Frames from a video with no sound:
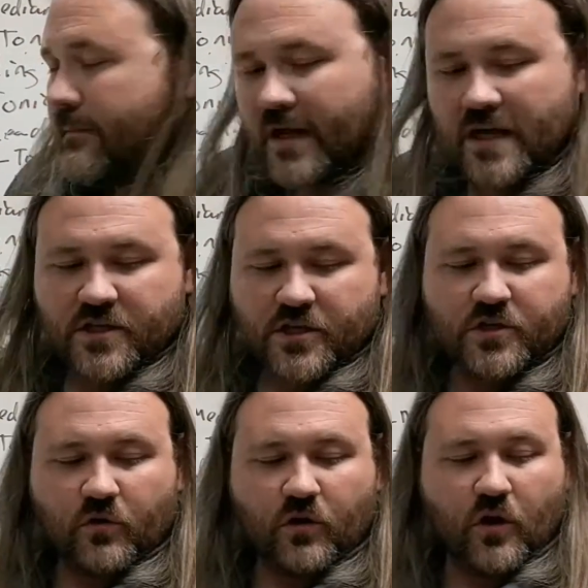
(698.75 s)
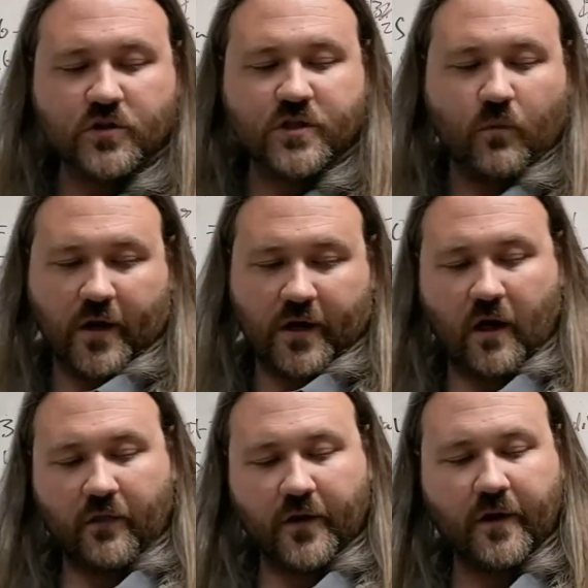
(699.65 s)
Because they're so close to one
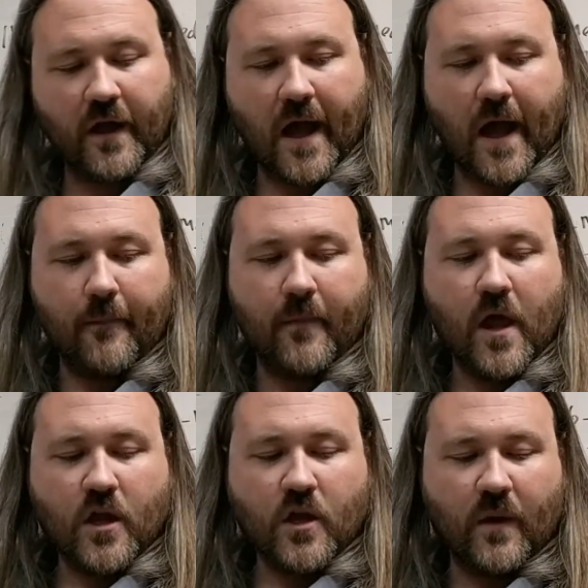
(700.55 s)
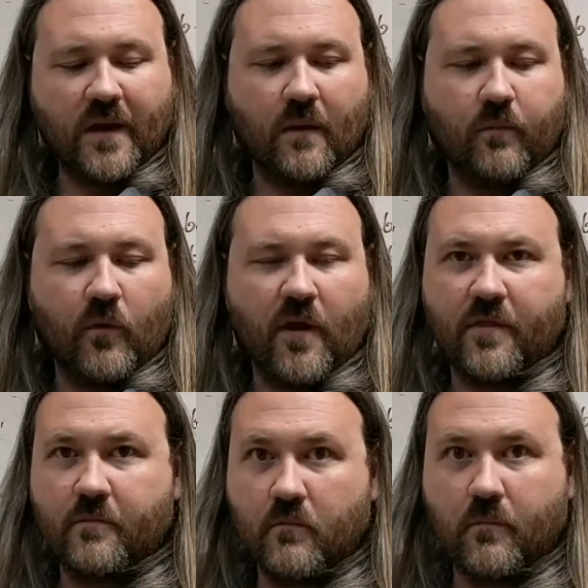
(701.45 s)
another, um, you end up
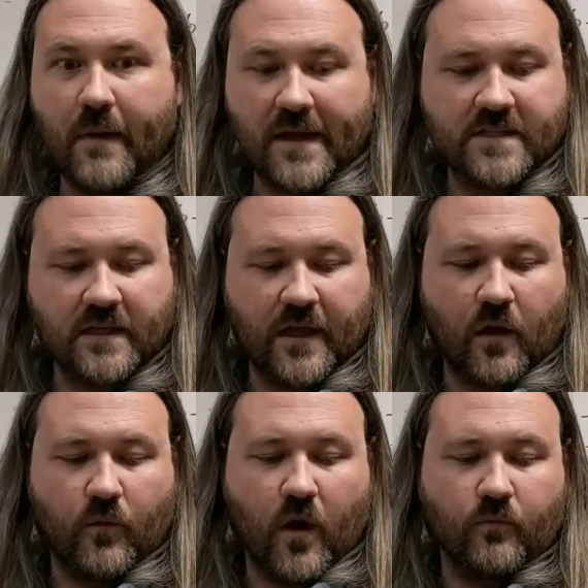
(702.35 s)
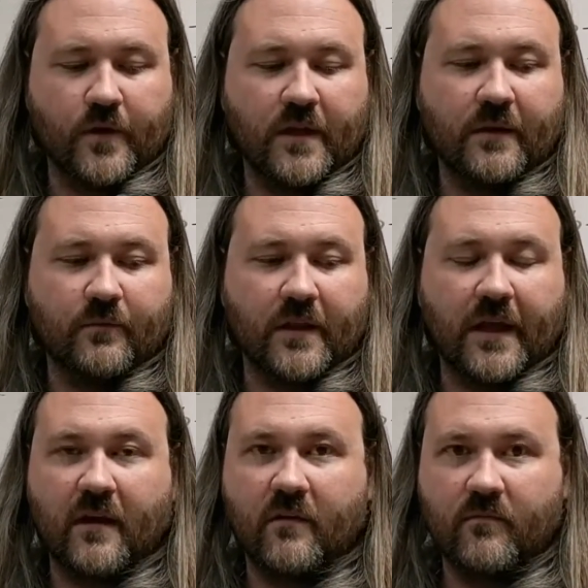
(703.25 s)
with basically a, a really, really